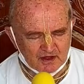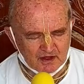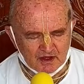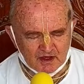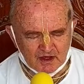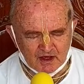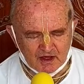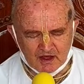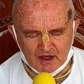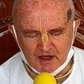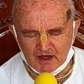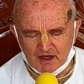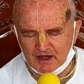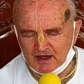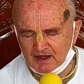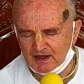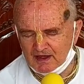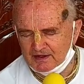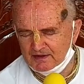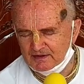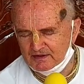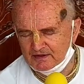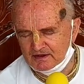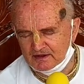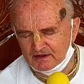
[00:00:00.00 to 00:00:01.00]

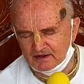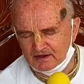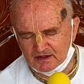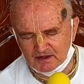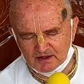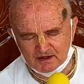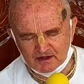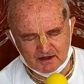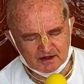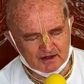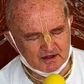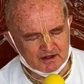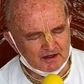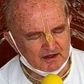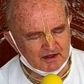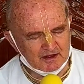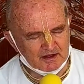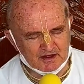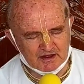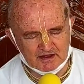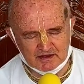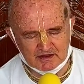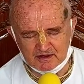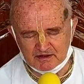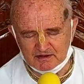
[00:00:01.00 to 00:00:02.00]
and in
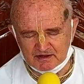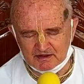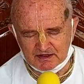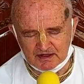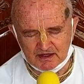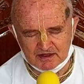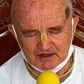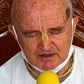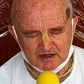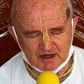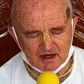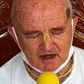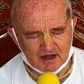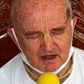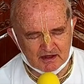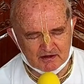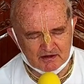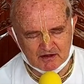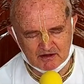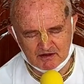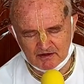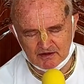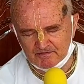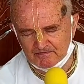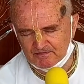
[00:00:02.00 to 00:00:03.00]
a great
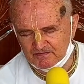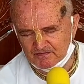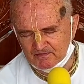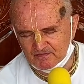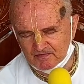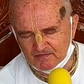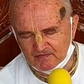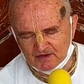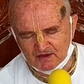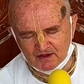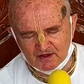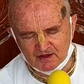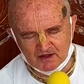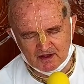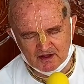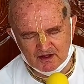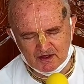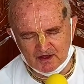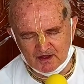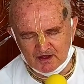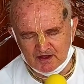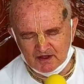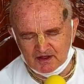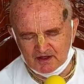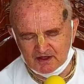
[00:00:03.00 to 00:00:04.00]
anger,
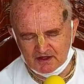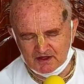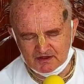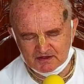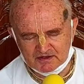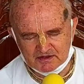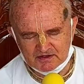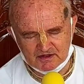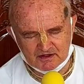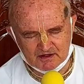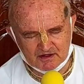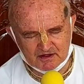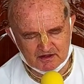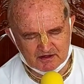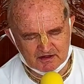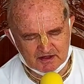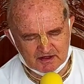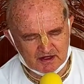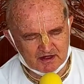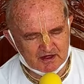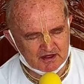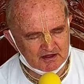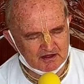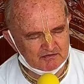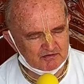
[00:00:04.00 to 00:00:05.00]
his
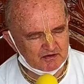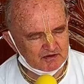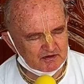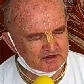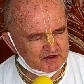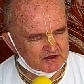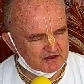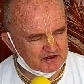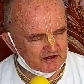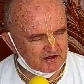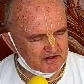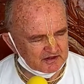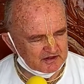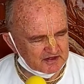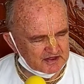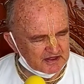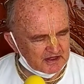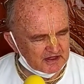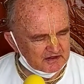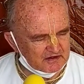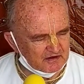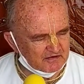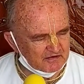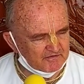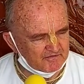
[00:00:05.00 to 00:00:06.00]
tail was set
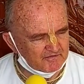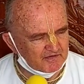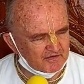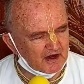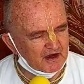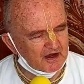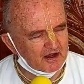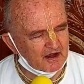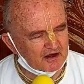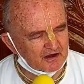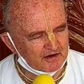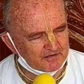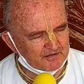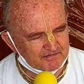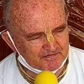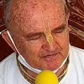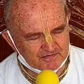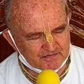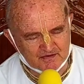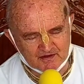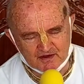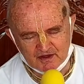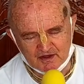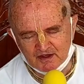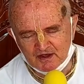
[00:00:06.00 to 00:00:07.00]
on fire,
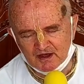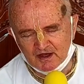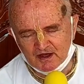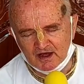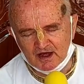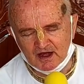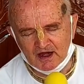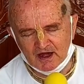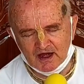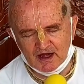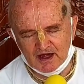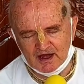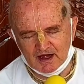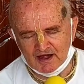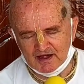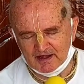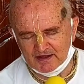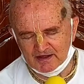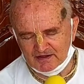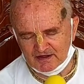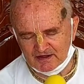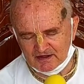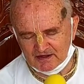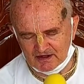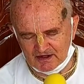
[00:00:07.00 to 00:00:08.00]

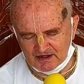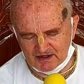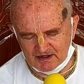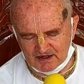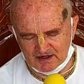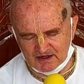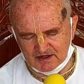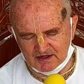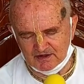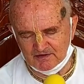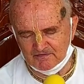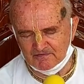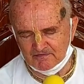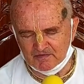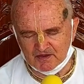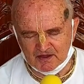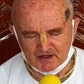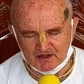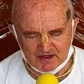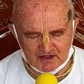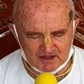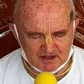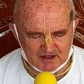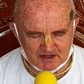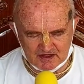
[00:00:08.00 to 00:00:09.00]
and
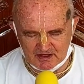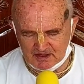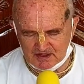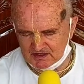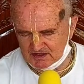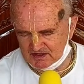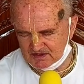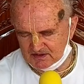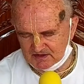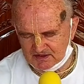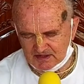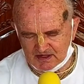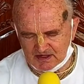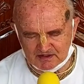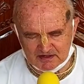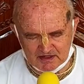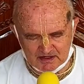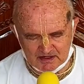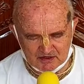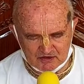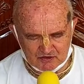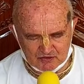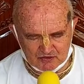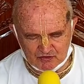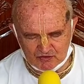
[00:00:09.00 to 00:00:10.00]
he started
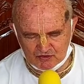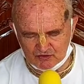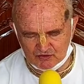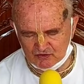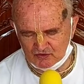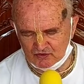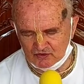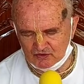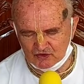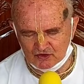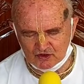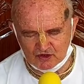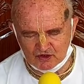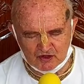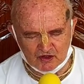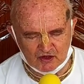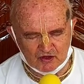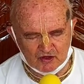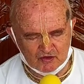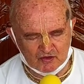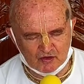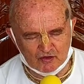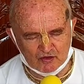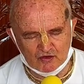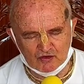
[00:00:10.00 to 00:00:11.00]
to
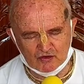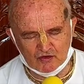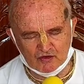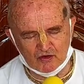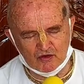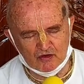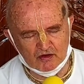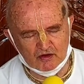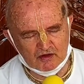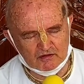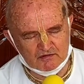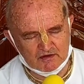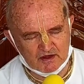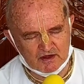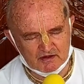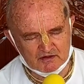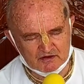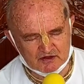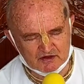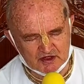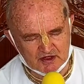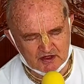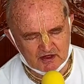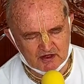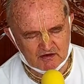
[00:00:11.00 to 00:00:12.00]
go all around Sri
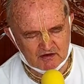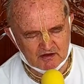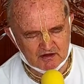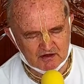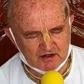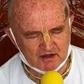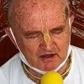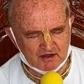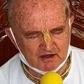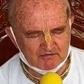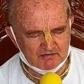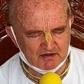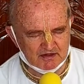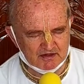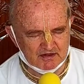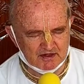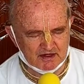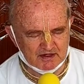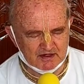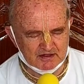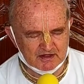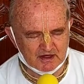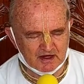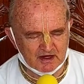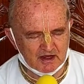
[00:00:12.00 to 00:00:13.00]
Lanka with great
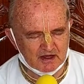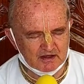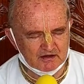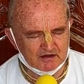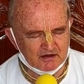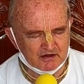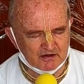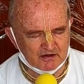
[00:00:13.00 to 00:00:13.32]
anger